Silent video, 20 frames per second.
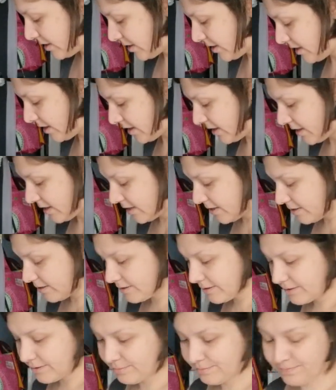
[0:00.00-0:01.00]
and
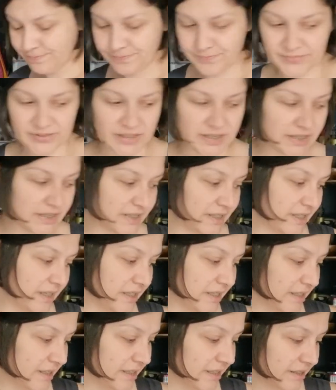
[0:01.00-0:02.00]
it
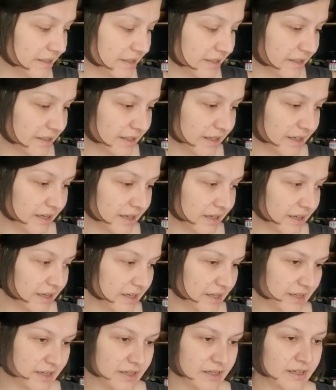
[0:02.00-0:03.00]
didn't.
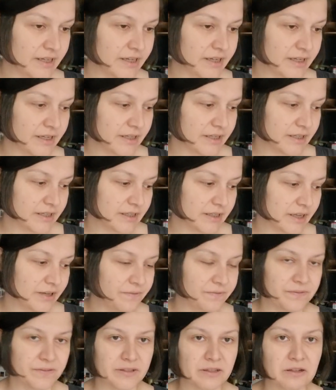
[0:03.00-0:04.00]
And I
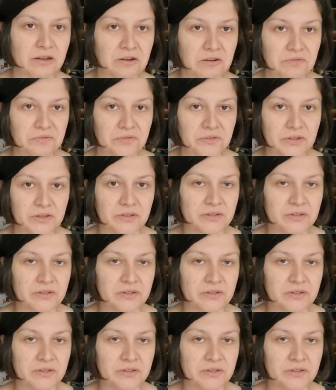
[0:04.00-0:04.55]
feel awful.